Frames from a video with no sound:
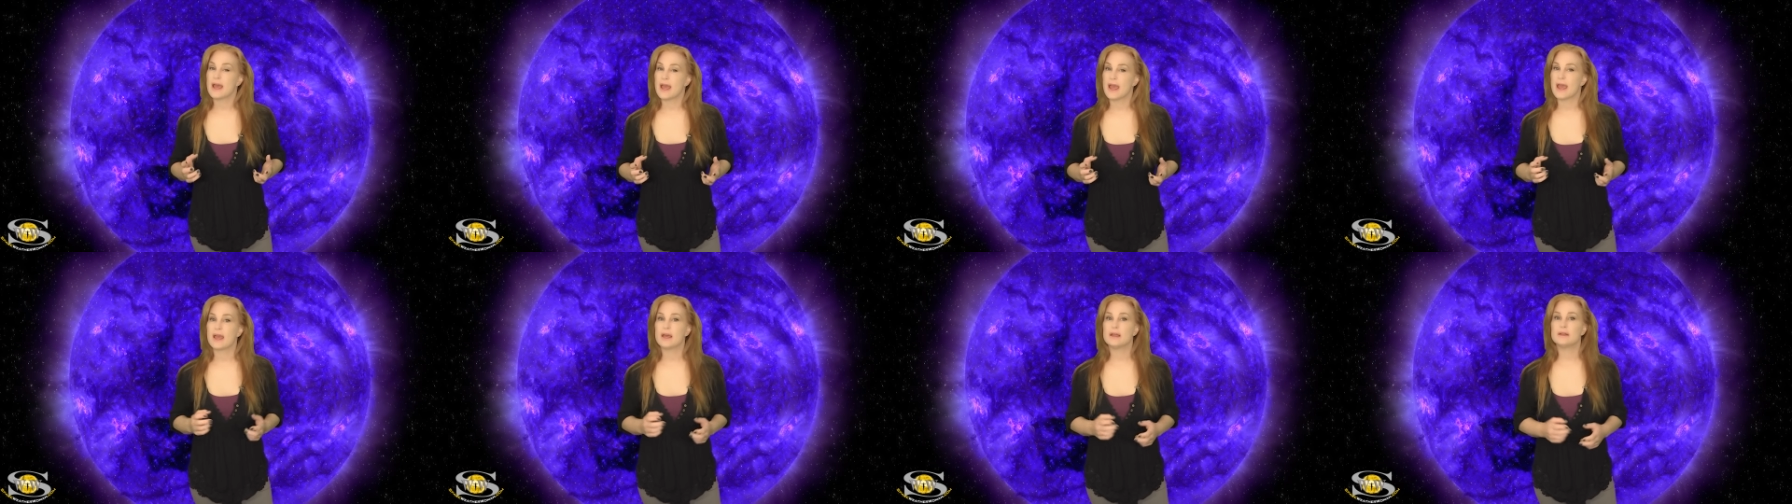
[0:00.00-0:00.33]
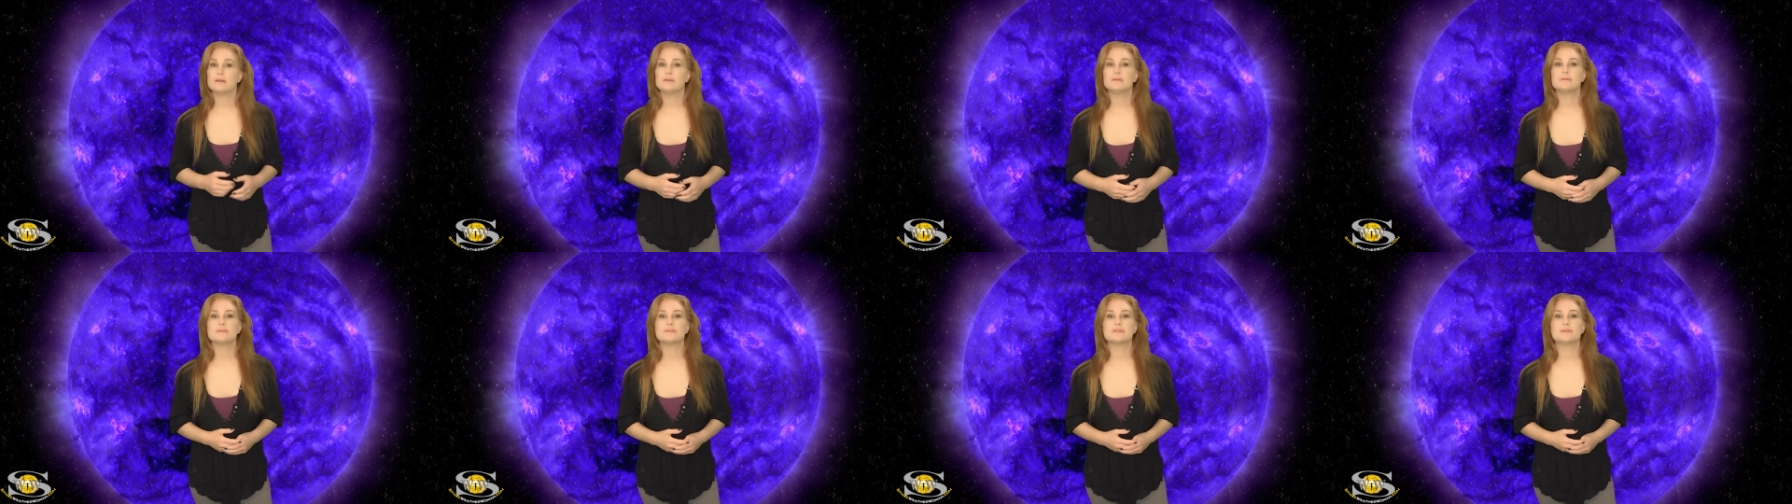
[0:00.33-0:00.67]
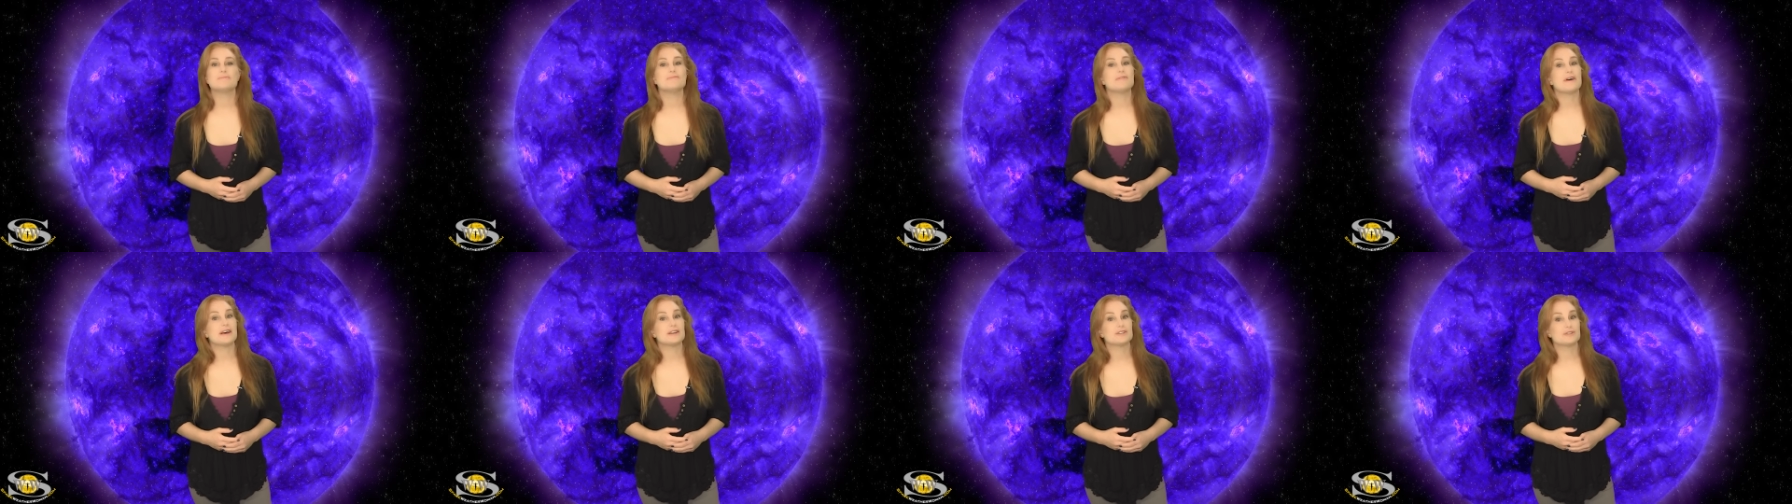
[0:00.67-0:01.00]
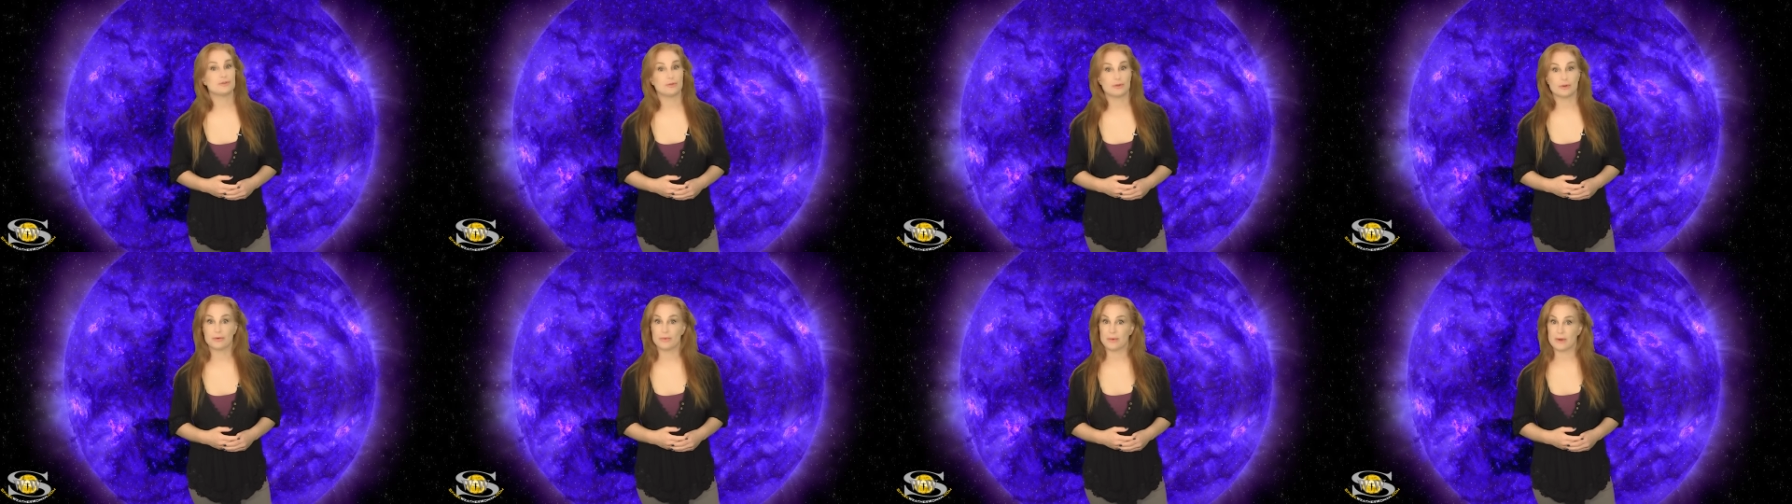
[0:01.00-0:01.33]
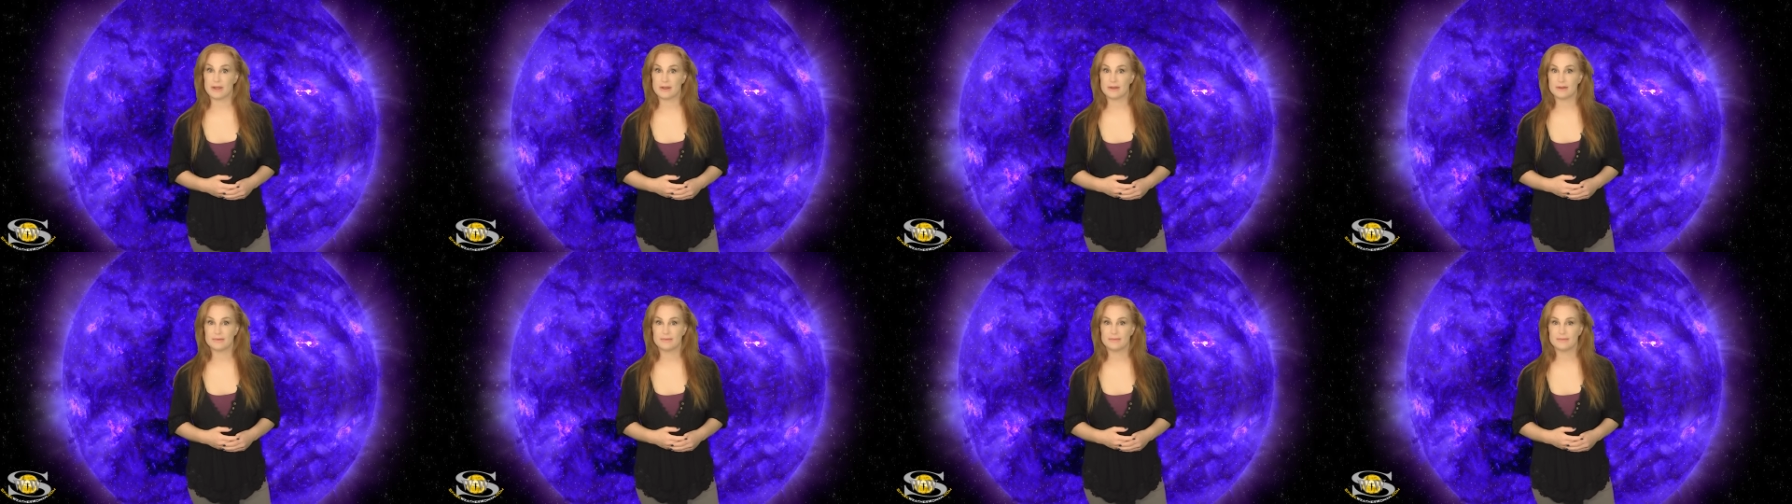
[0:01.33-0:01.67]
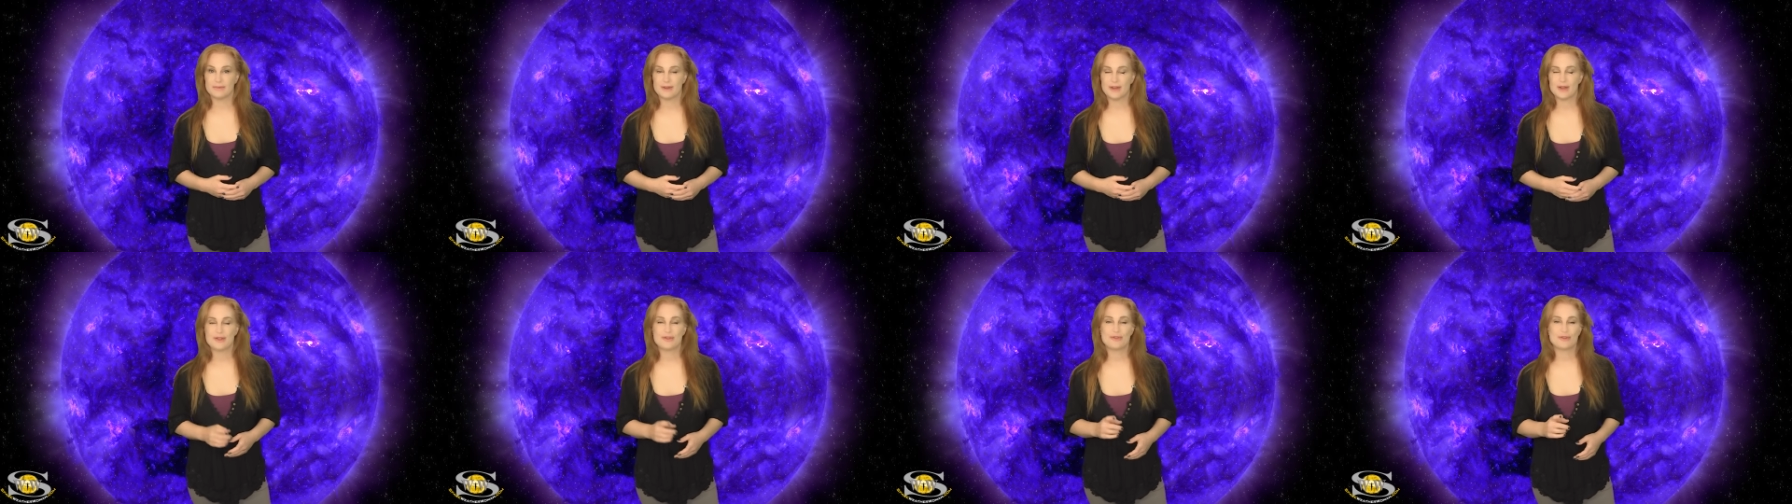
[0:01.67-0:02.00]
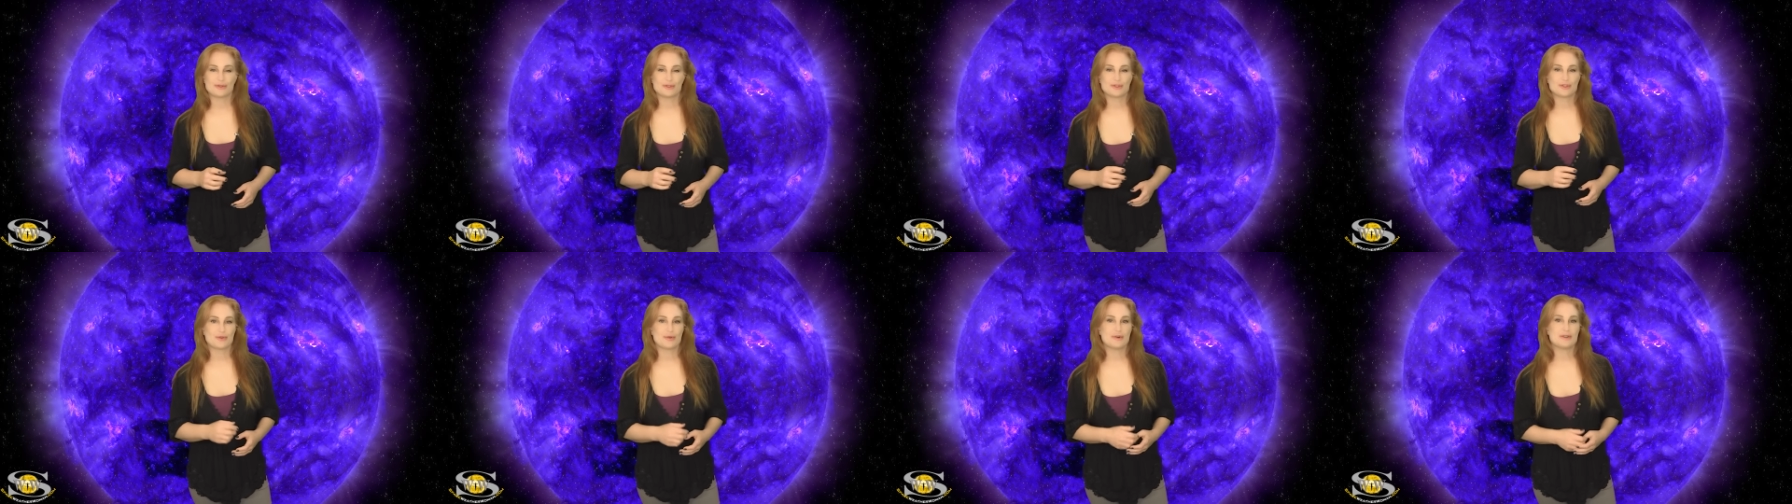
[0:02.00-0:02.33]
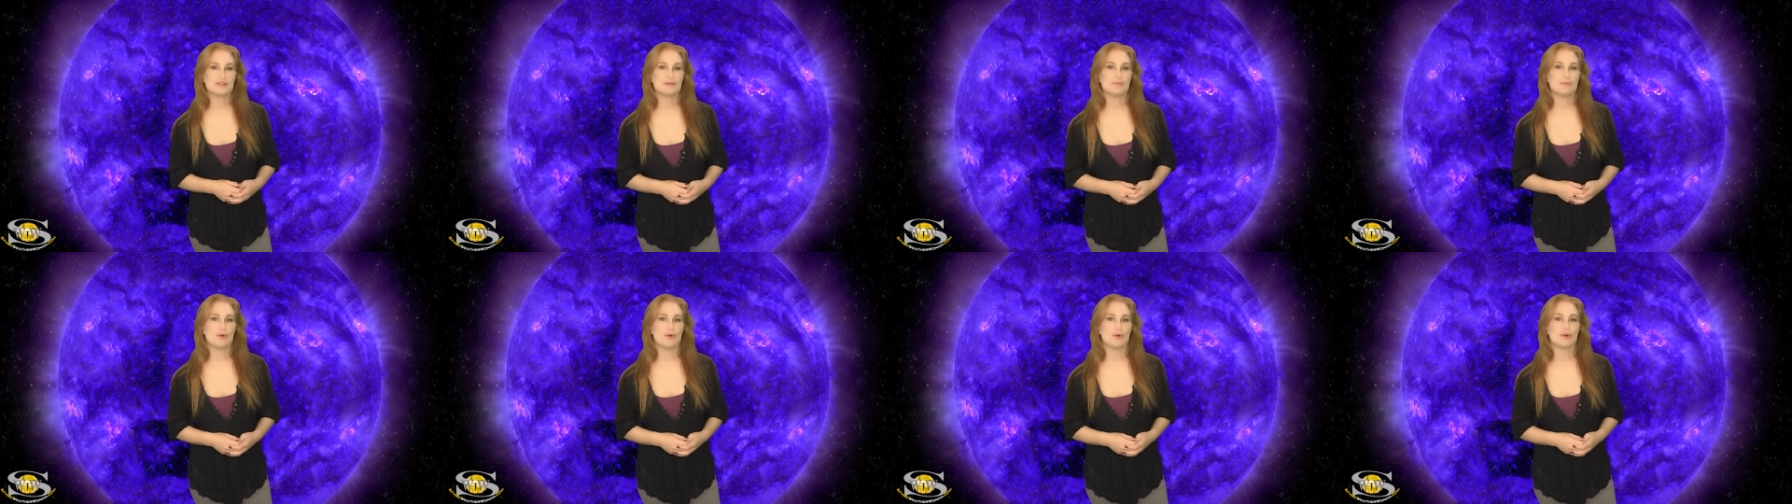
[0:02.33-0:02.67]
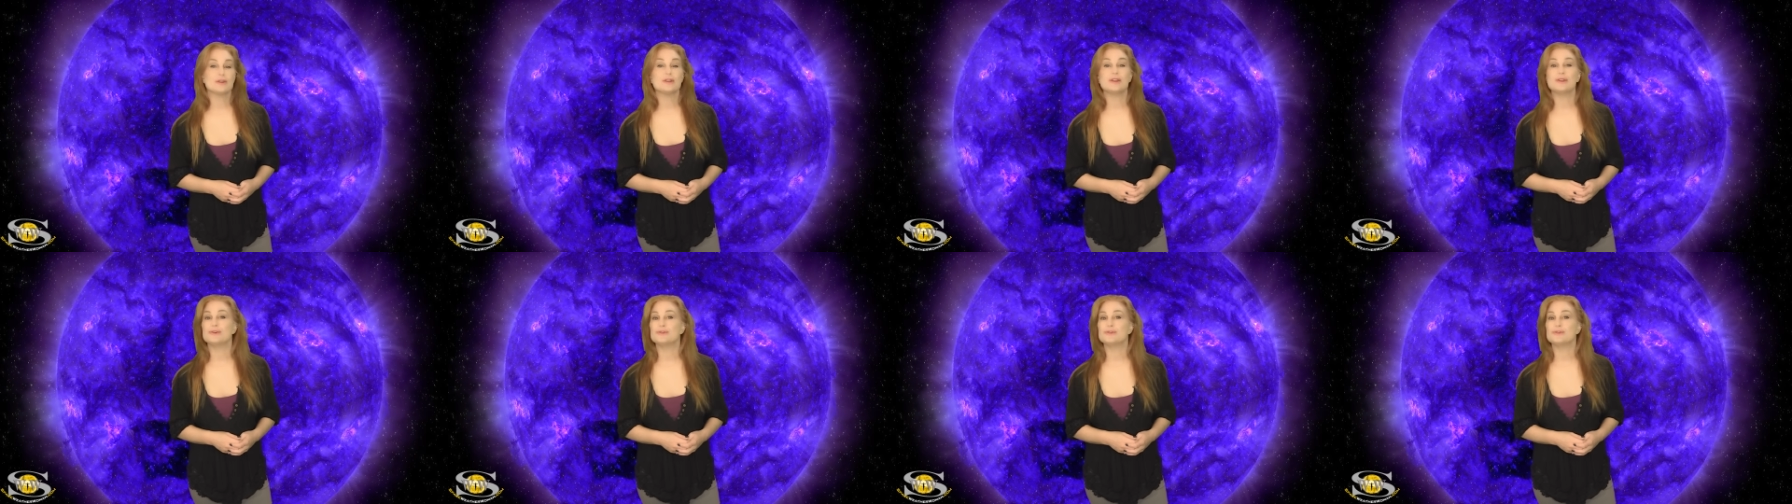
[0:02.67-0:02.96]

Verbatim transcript: and some fast solar wind. Those stories and more in